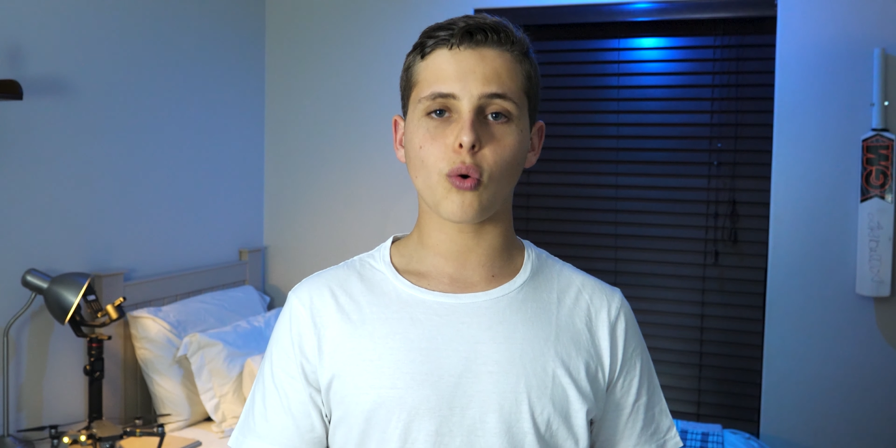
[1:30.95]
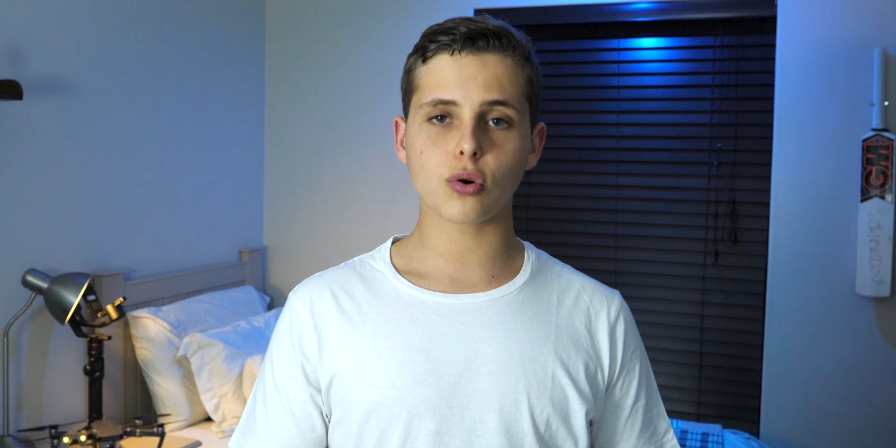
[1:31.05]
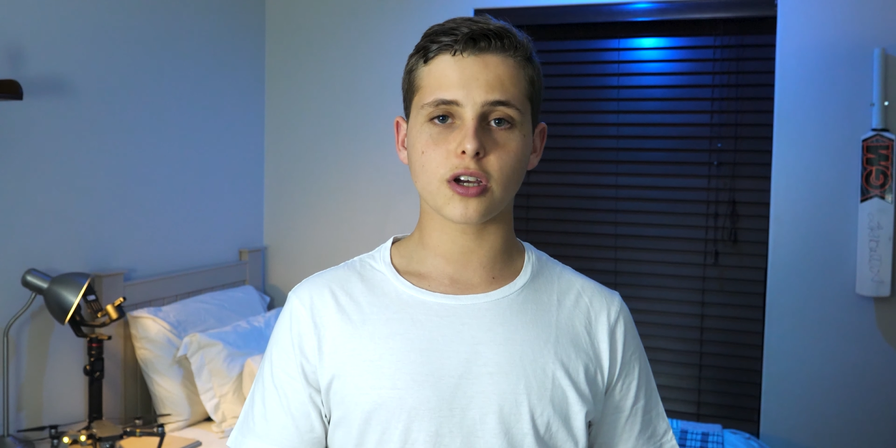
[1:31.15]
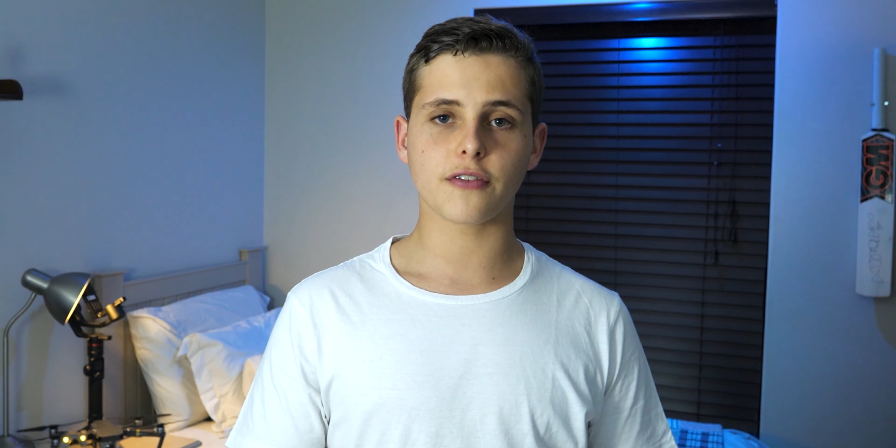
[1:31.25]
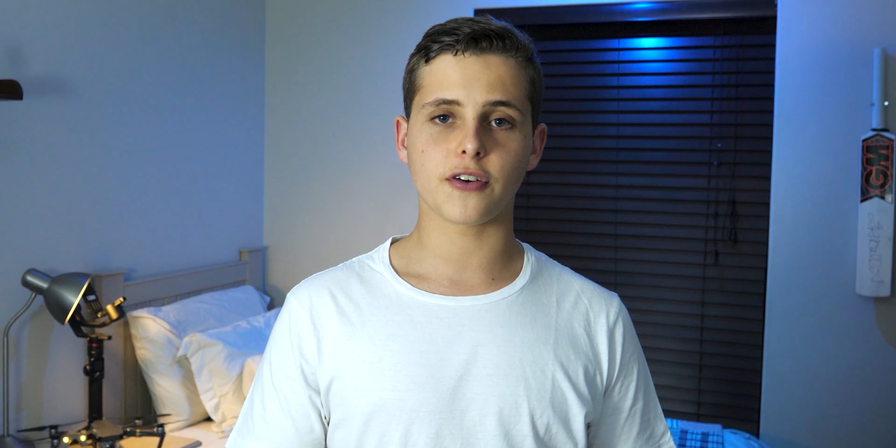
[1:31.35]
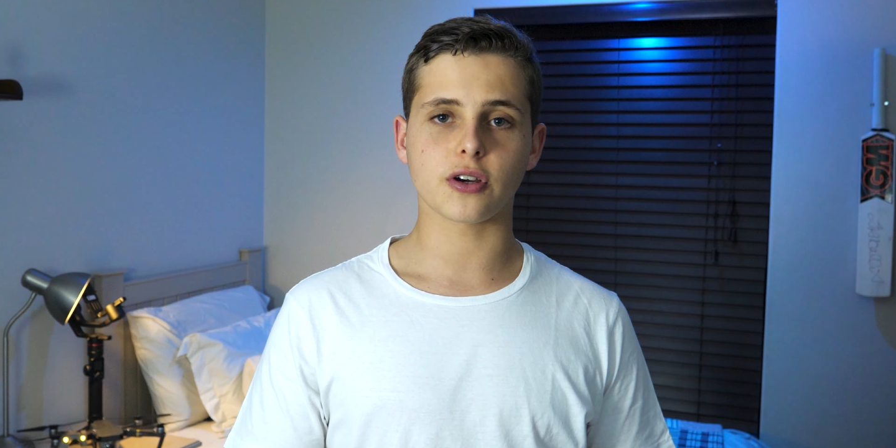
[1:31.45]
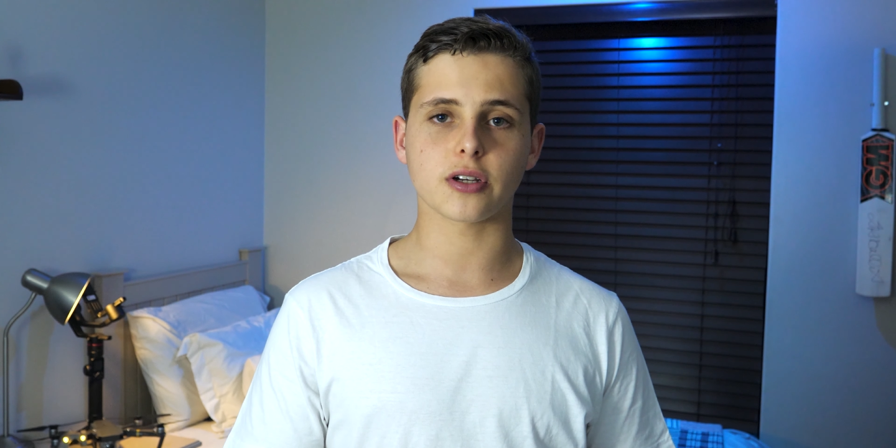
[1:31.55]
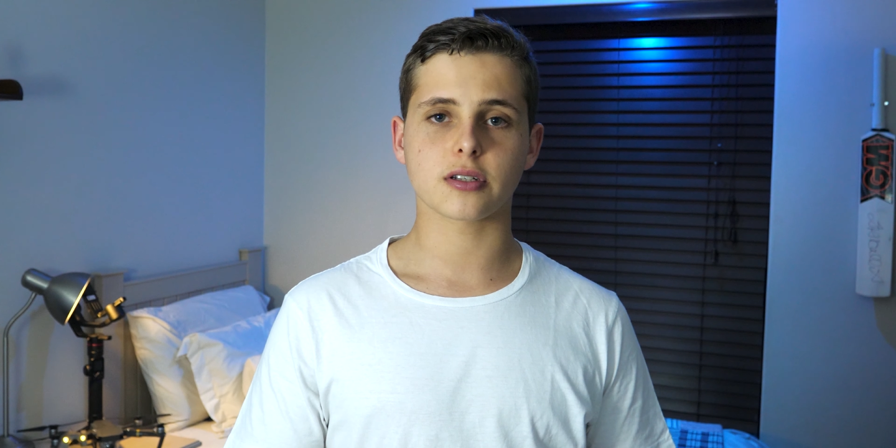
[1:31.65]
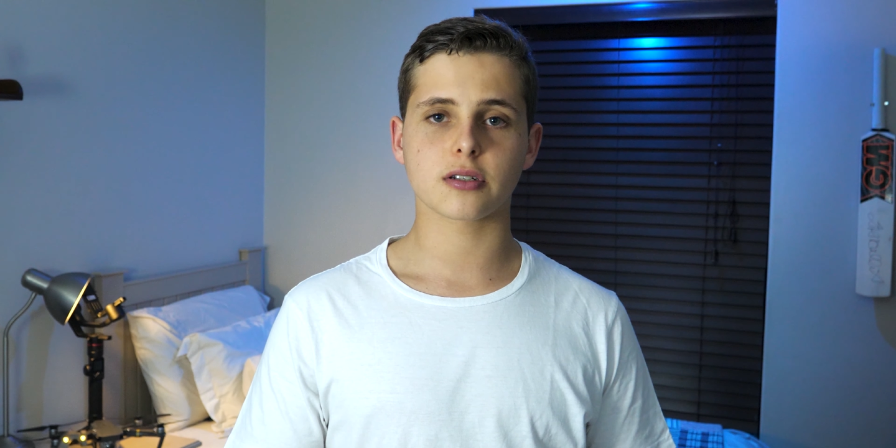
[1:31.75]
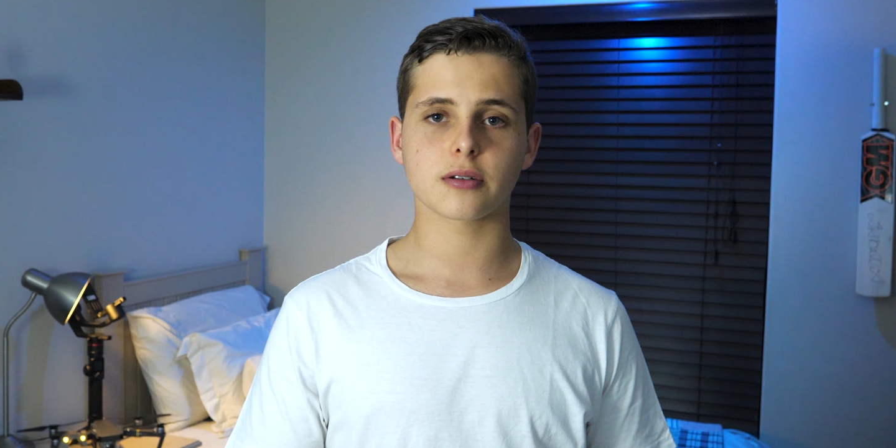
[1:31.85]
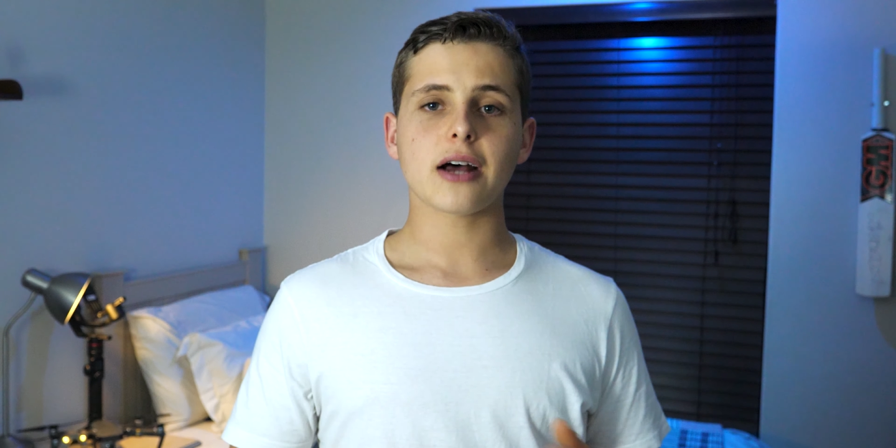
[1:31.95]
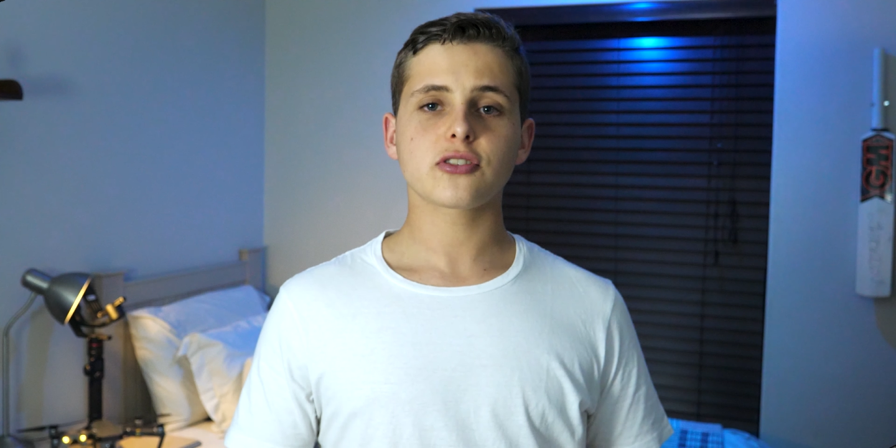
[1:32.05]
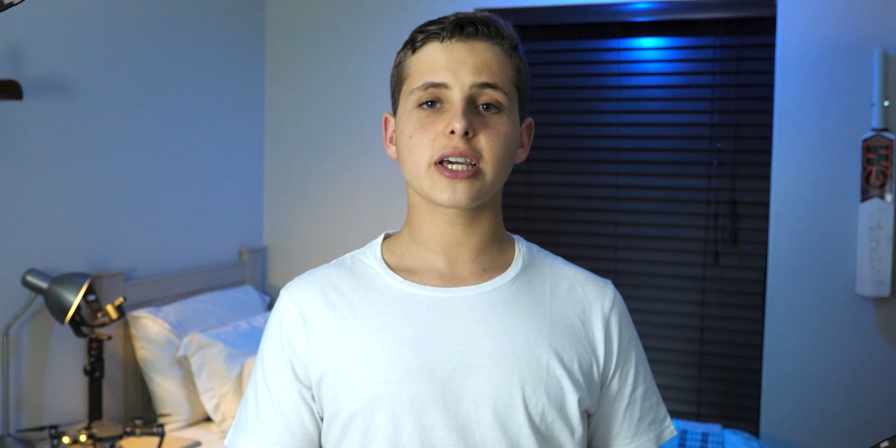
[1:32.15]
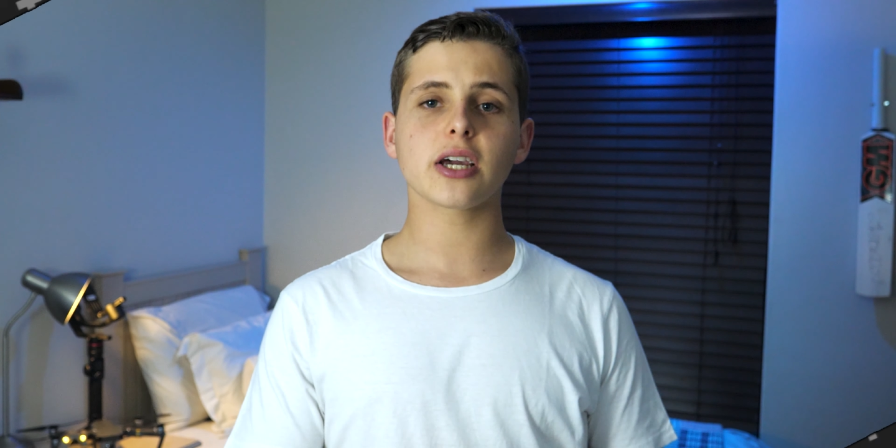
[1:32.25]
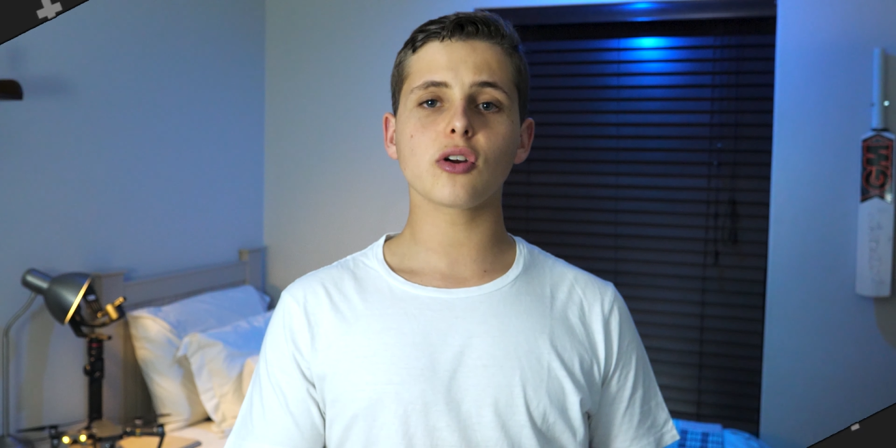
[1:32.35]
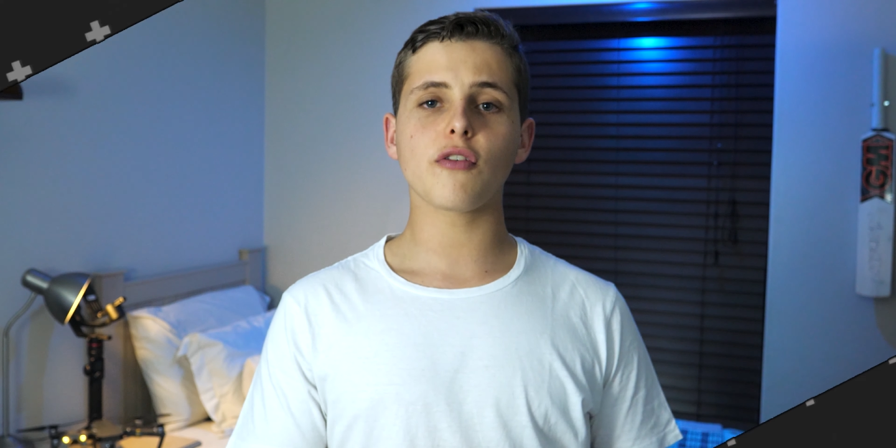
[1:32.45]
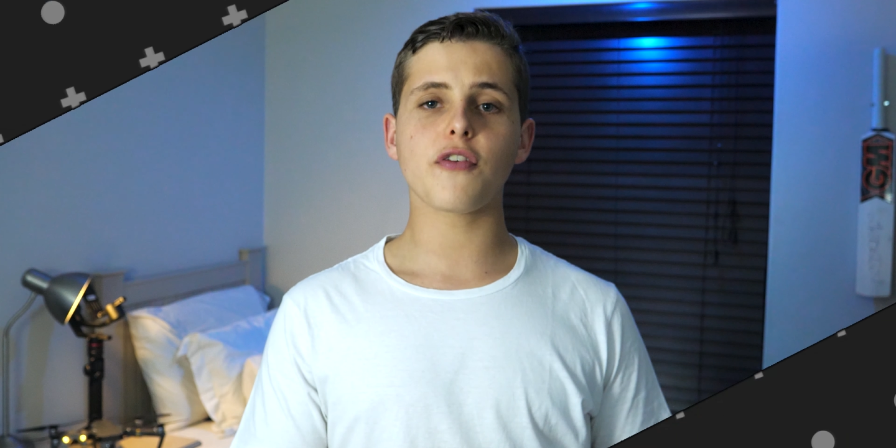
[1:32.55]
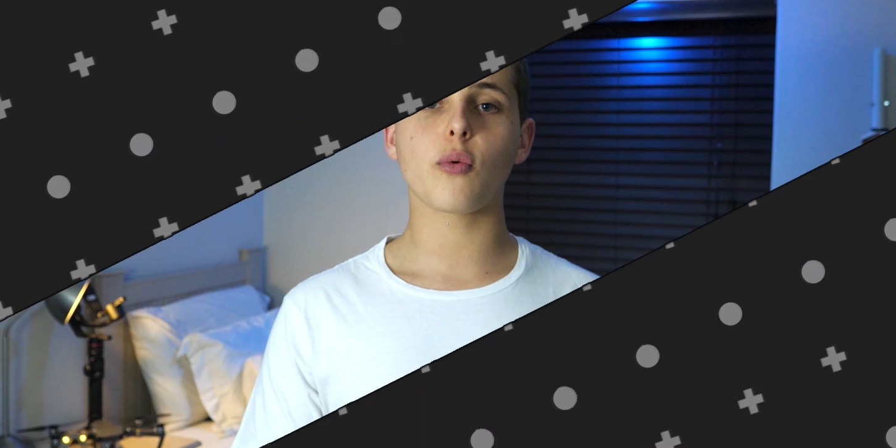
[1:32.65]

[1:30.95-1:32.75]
autofocus. Now, to kick it off